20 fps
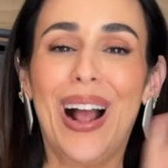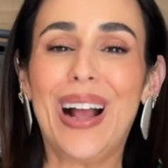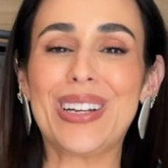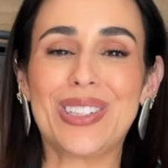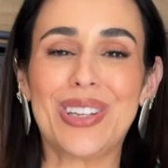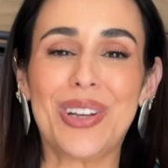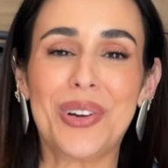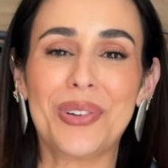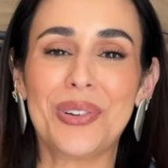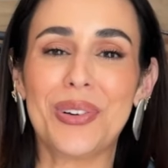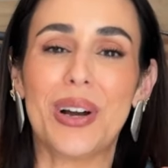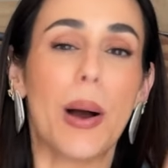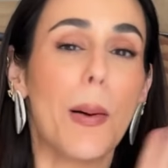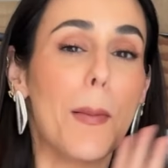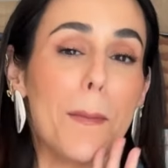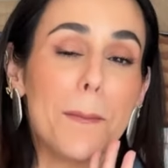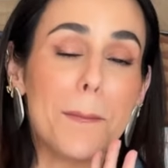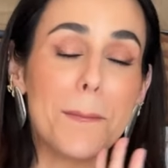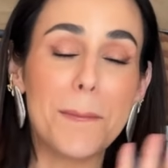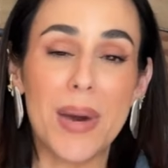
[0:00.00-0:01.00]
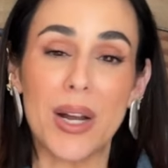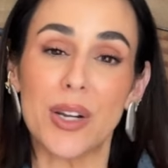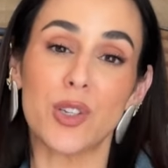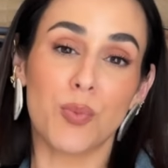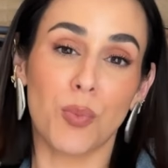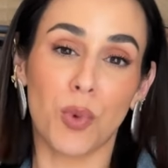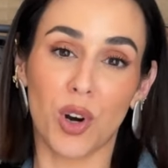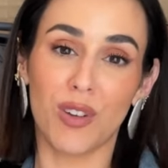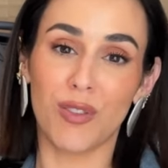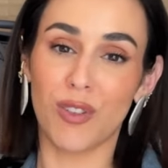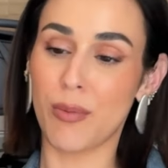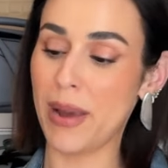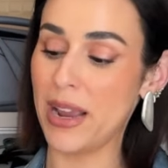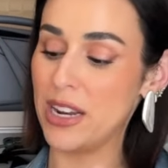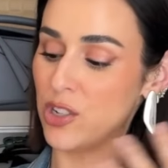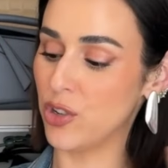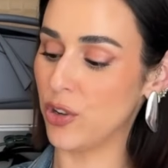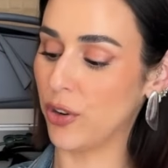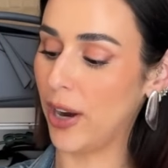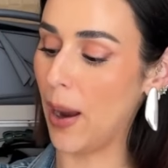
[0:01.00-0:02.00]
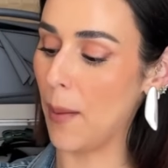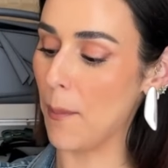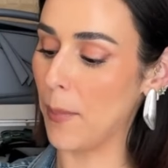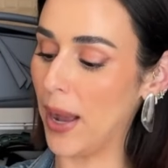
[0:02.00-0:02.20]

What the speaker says: So much more over on my Instagram.